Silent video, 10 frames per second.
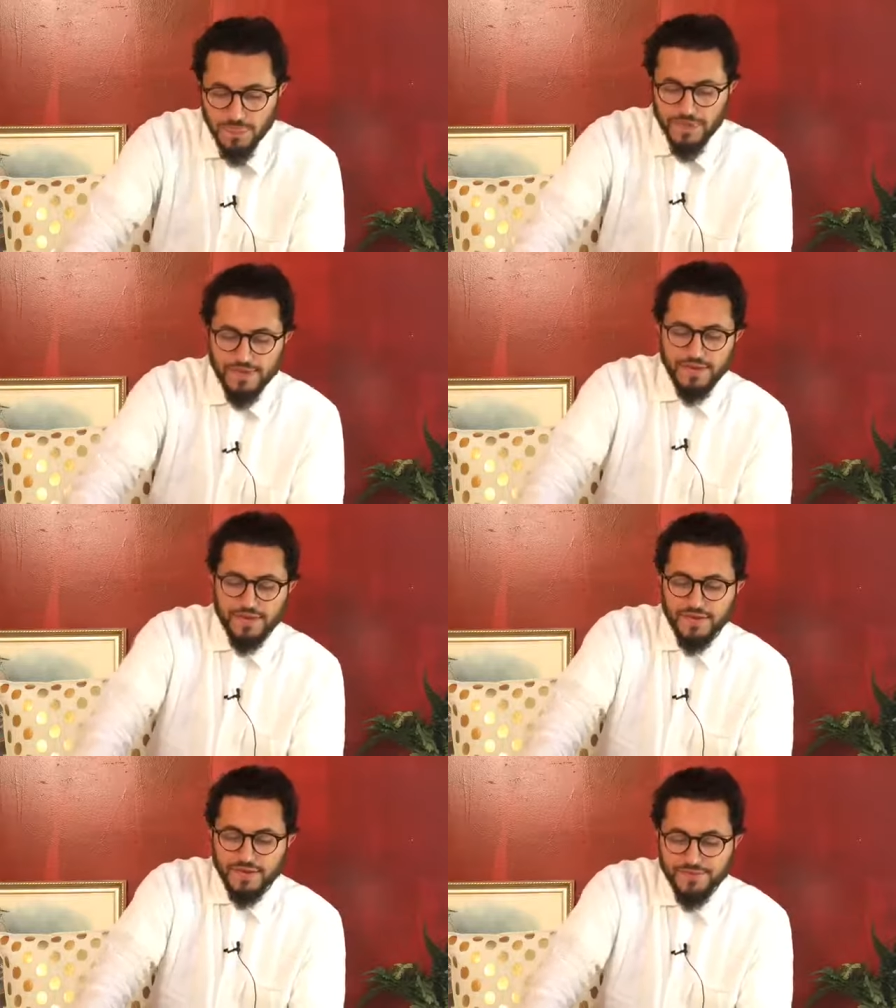it
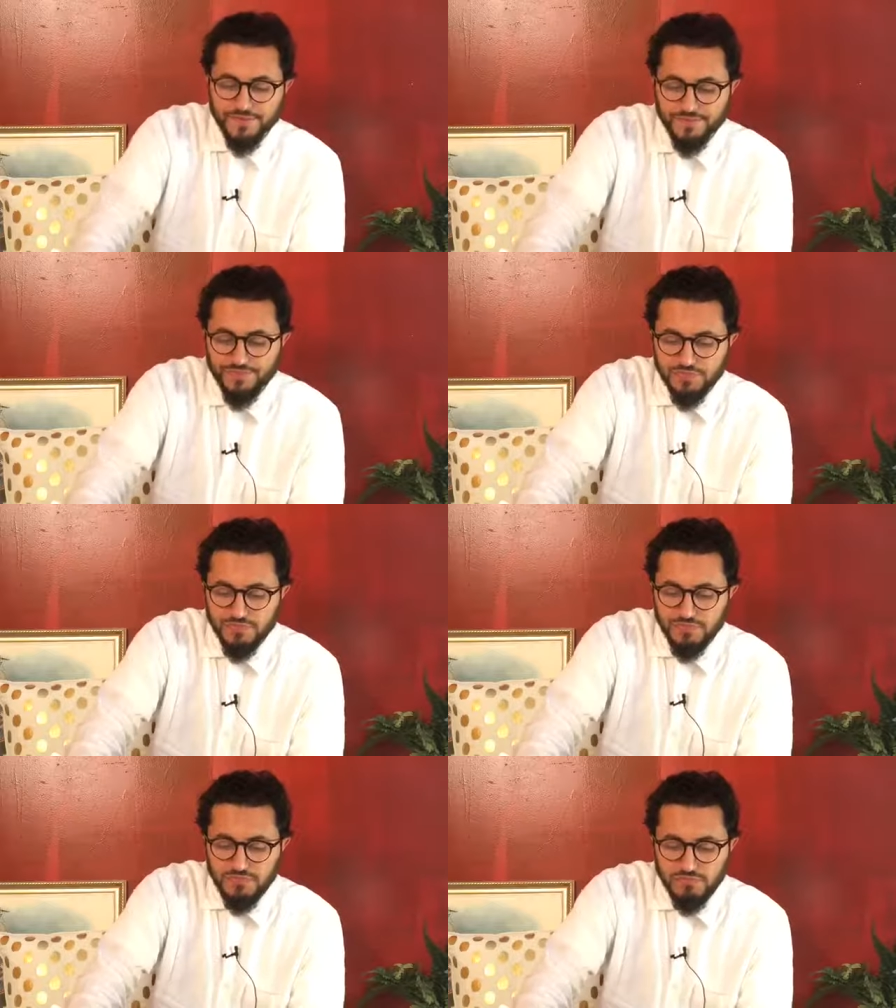is
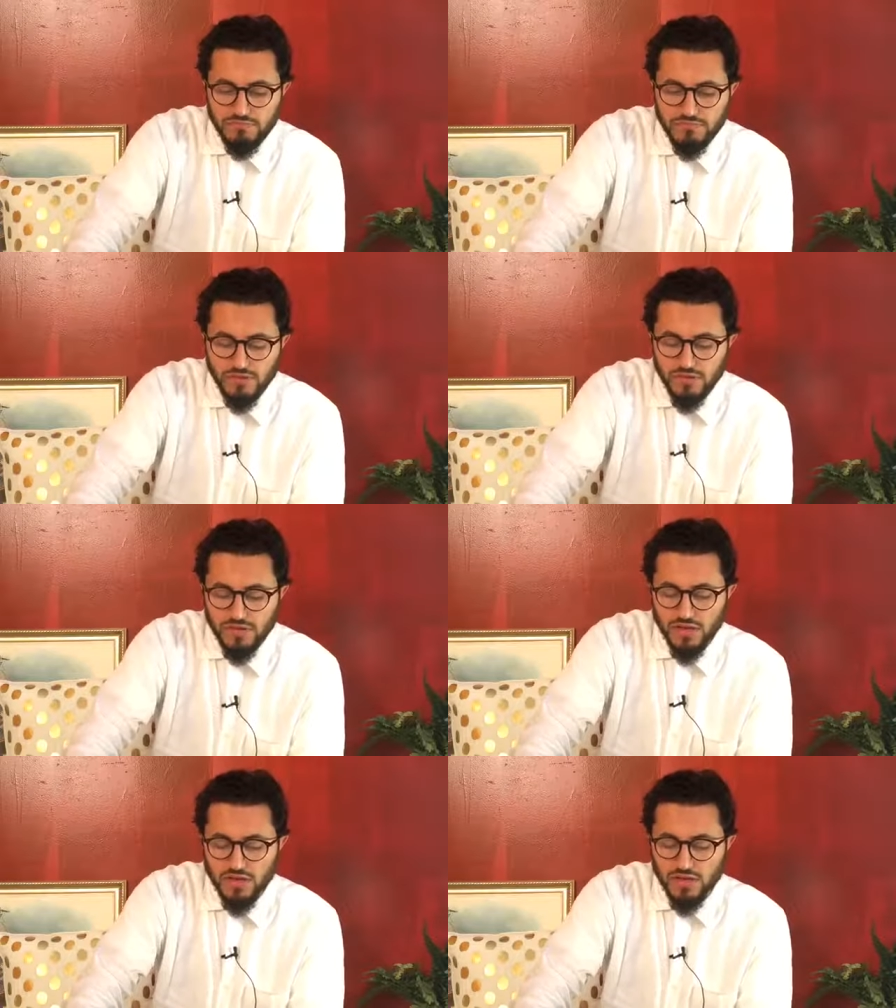
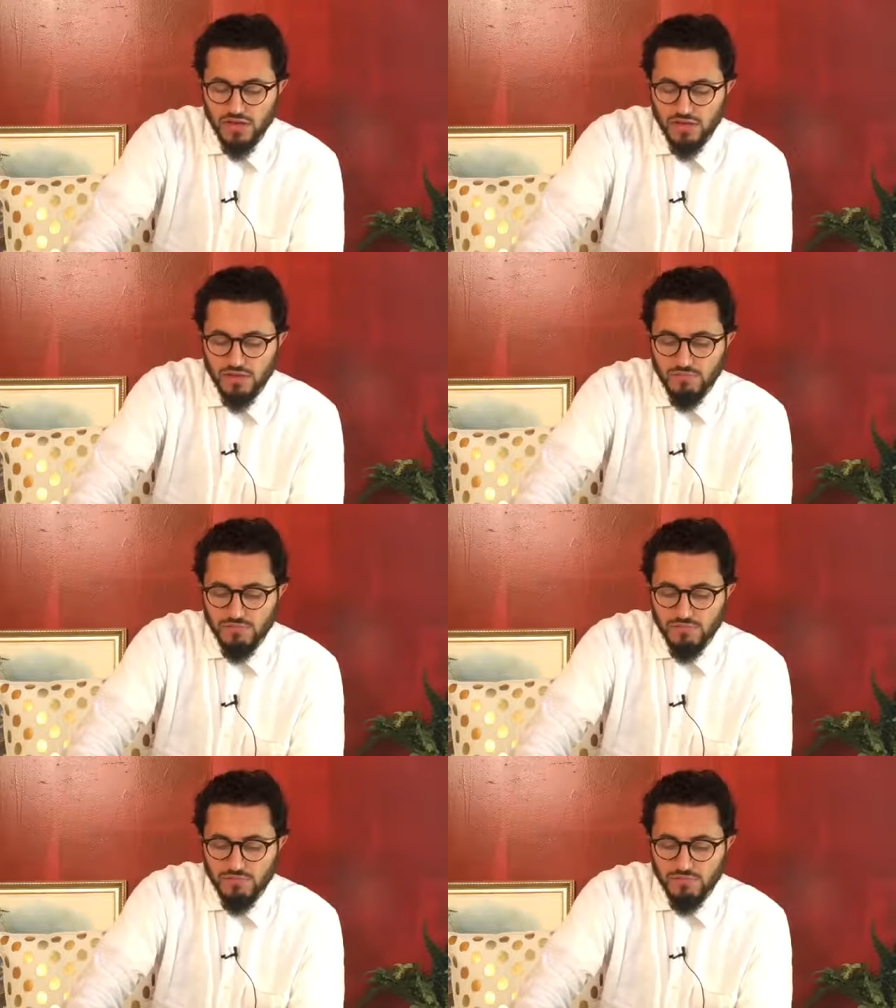uh,